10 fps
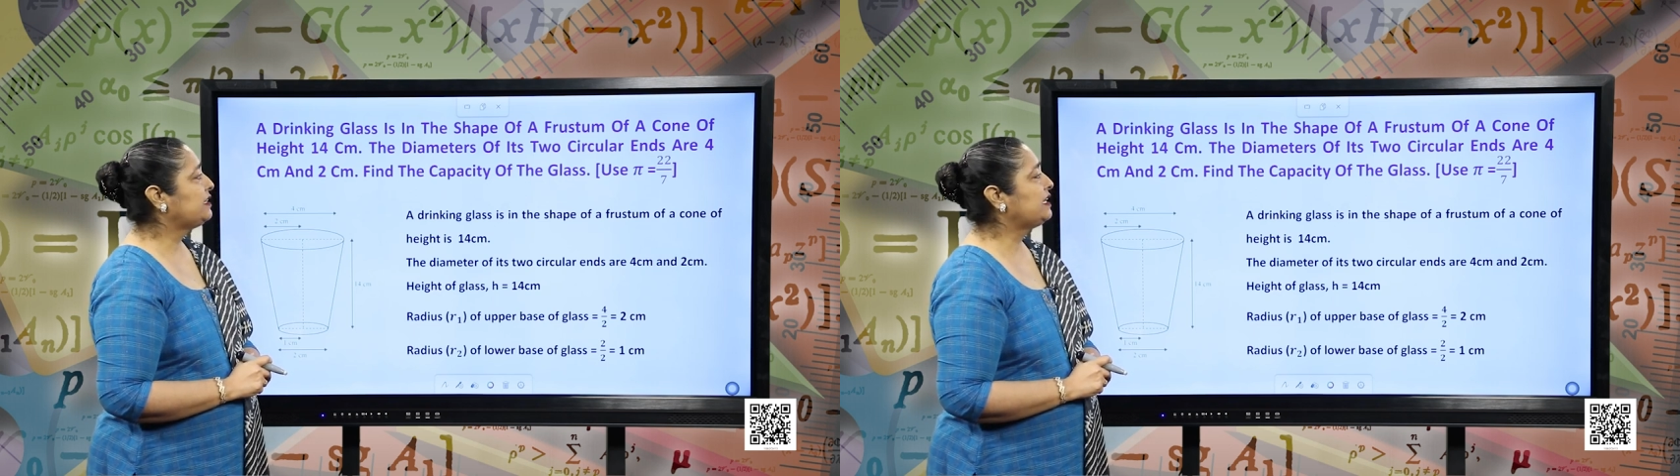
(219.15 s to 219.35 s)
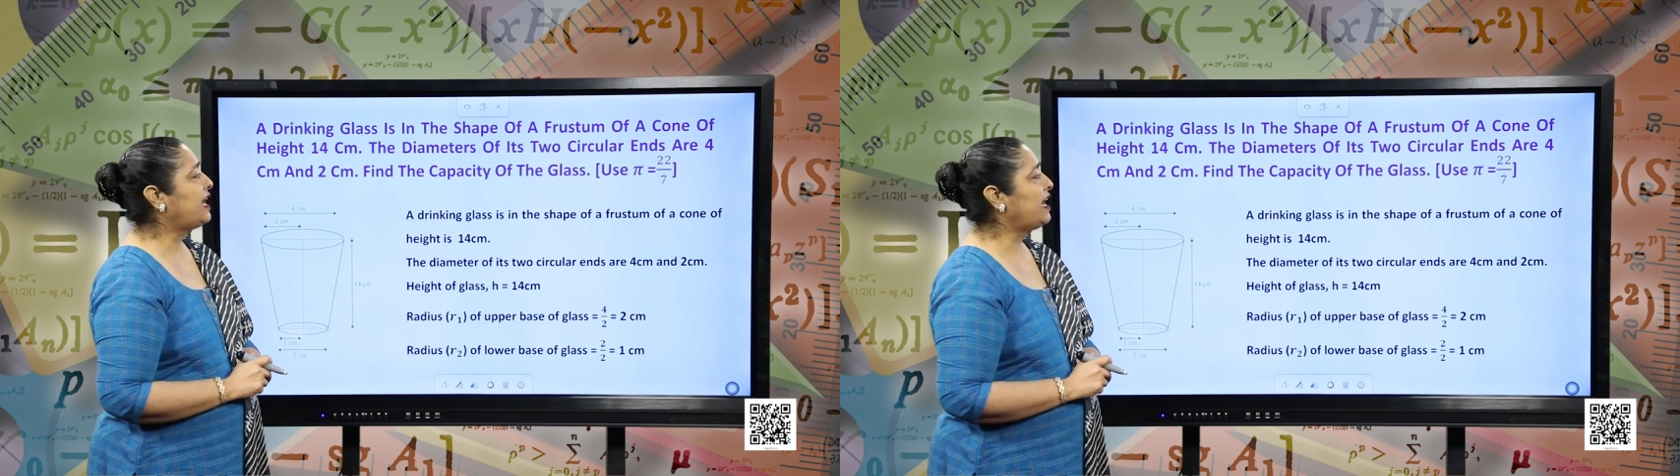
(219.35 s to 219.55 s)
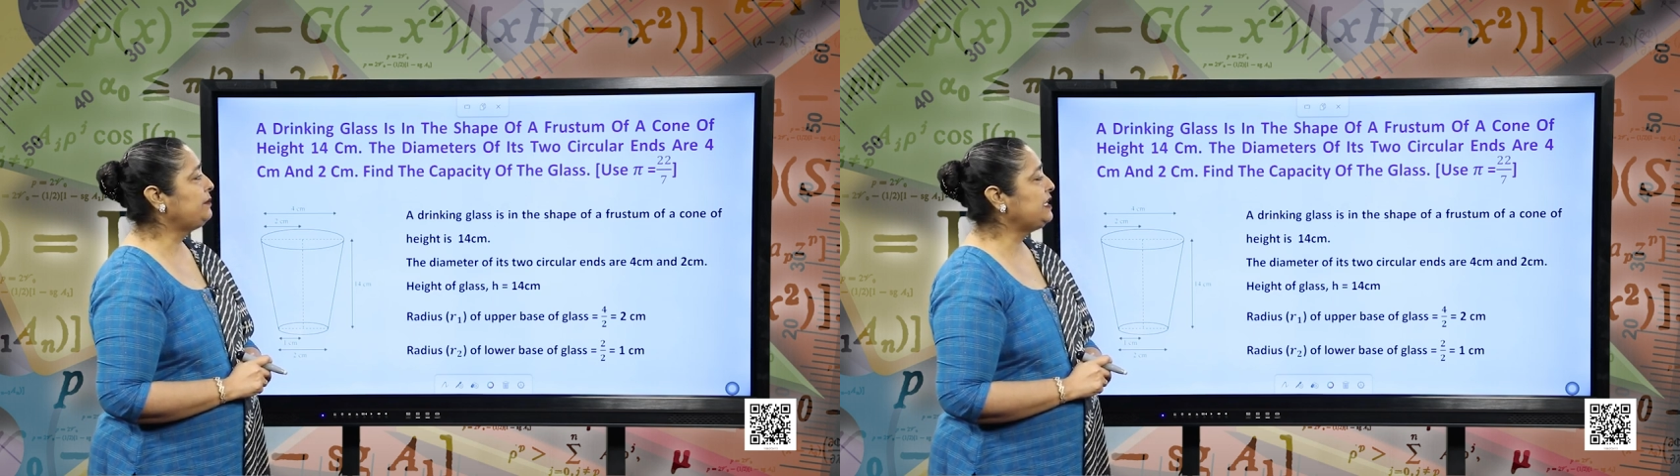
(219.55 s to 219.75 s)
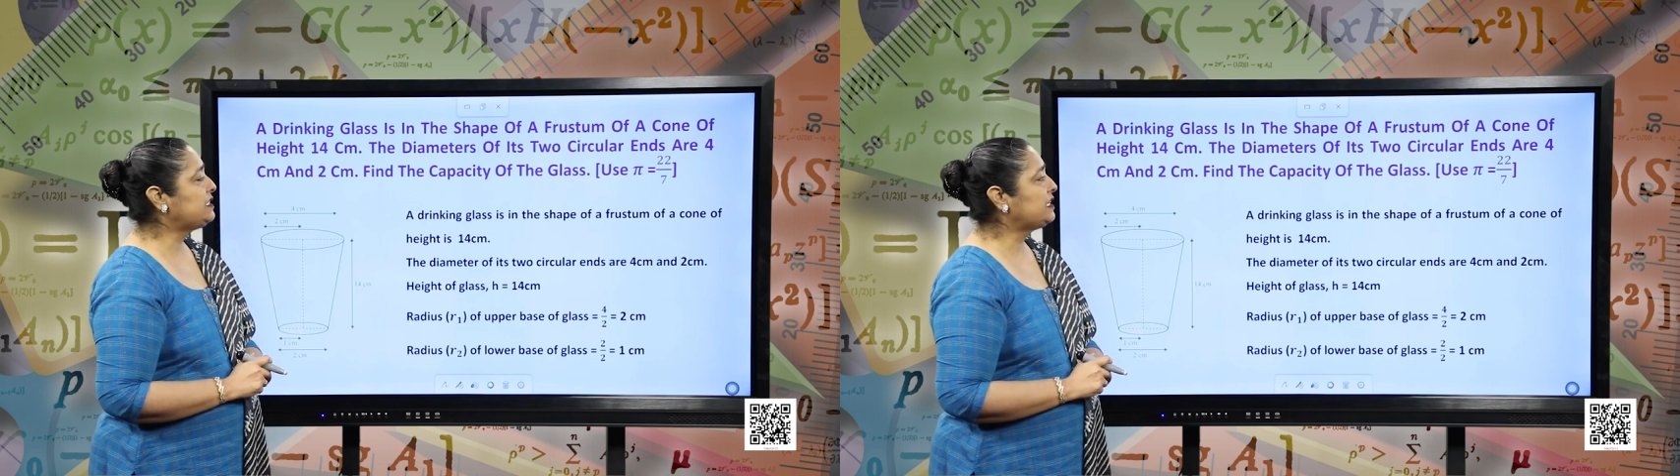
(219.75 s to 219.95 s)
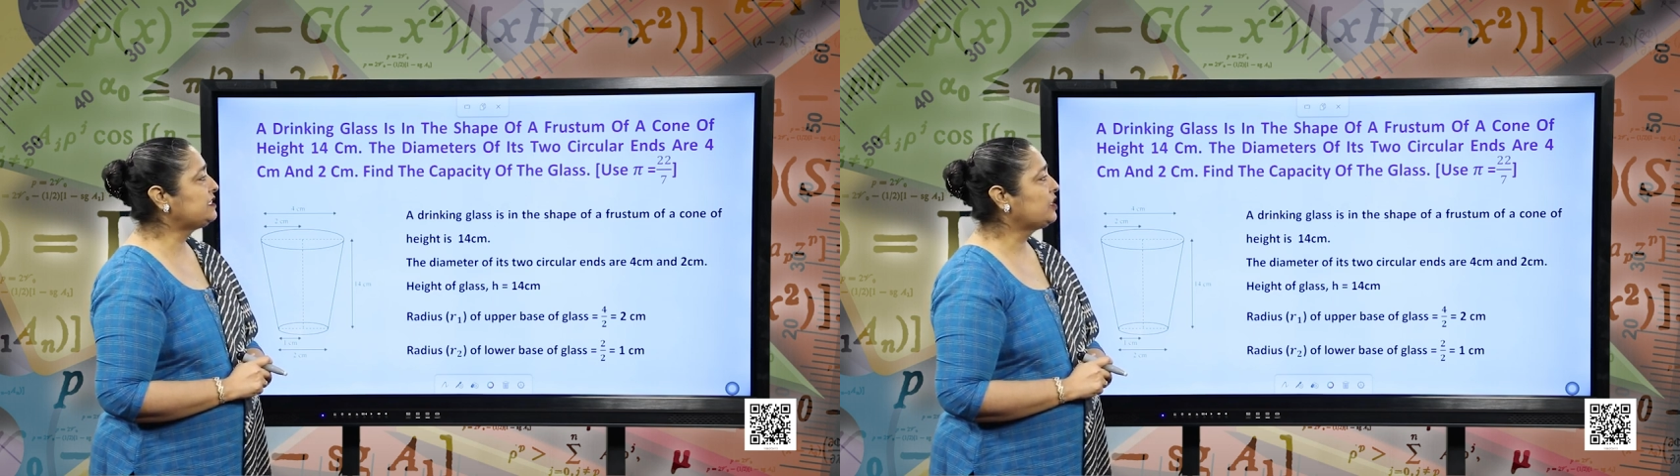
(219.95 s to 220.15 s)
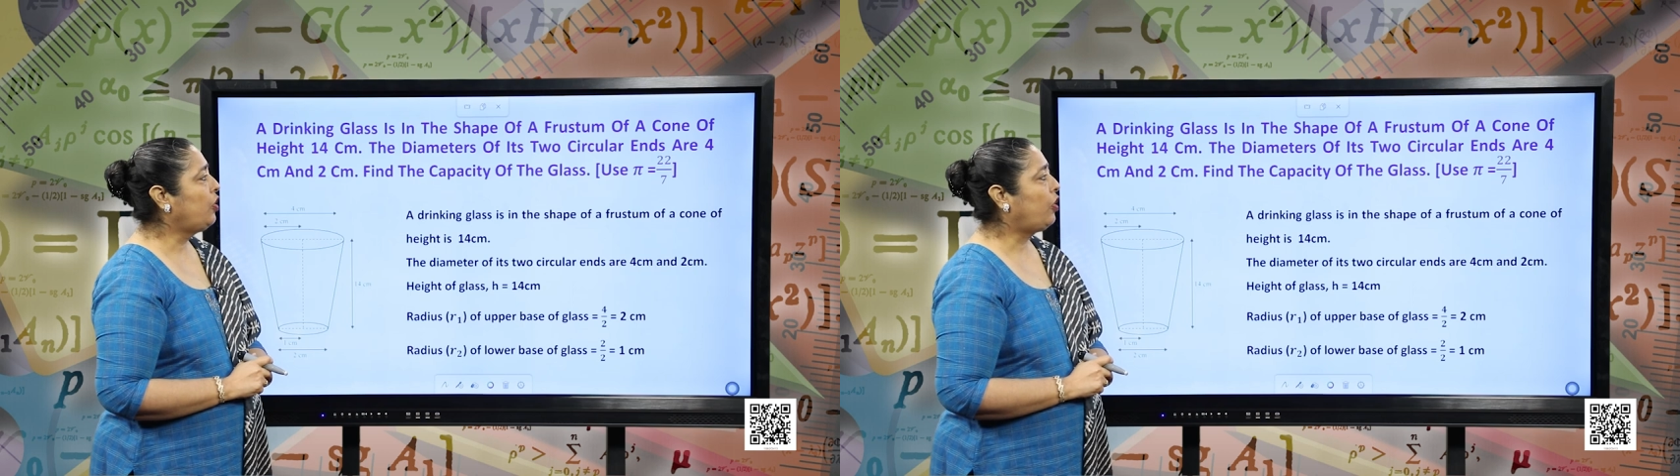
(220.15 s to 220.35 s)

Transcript: The diameters